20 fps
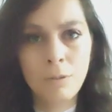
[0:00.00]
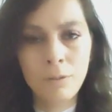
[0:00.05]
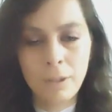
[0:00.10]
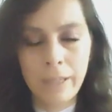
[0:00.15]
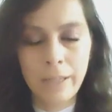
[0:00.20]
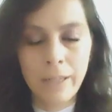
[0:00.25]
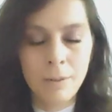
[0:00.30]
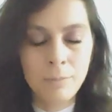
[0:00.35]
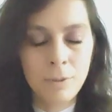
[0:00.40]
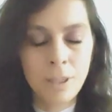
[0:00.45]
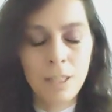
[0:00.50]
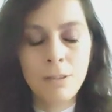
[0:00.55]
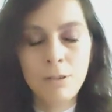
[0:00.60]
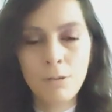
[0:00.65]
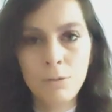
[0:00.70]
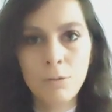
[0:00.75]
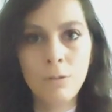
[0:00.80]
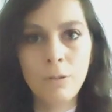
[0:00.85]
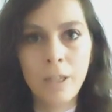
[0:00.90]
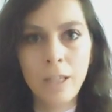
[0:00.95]
okay, I'm not
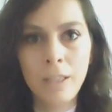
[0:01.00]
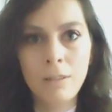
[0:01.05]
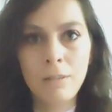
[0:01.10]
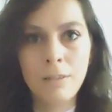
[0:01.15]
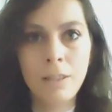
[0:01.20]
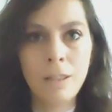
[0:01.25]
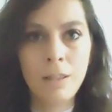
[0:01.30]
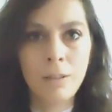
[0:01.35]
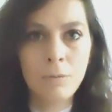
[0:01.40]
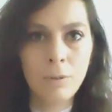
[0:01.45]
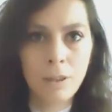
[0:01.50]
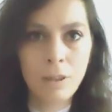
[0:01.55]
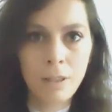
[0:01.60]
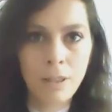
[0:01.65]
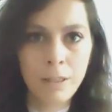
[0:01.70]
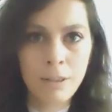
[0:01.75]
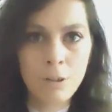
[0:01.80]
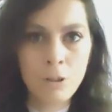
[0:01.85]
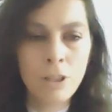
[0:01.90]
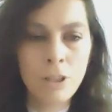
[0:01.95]
so great now with
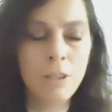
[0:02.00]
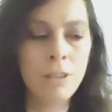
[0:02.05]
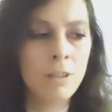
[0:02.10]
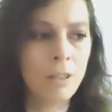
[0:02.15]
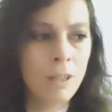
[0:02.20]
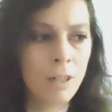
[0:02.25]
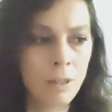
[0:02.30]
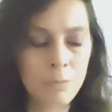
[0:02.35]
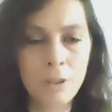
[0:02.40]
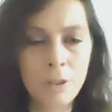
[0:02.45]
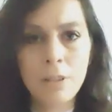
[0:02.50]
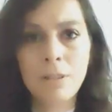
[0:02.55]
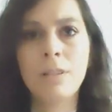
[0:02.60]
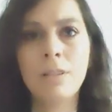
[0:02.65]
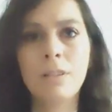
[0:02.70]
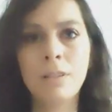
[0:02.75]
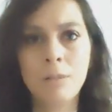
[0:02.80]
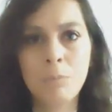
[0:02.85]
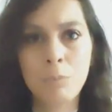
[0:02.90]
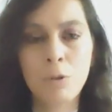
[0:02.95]
energy. I'm just
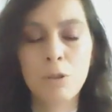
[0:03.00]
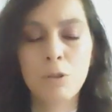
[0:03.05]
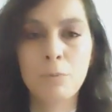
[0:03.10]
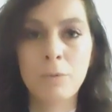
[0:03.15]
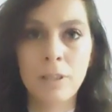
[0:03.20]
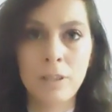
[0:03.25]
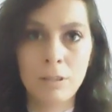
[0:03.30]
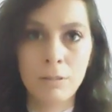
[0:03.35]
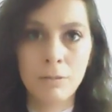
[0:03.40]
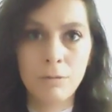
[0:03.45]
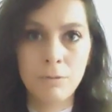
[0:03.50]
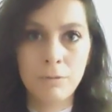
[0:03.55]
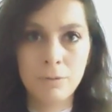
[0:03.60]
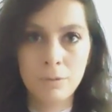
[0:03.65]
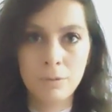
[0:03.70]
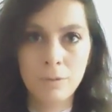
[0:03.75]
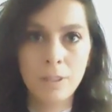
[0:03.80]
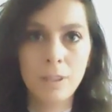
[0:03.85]
not going to push myself.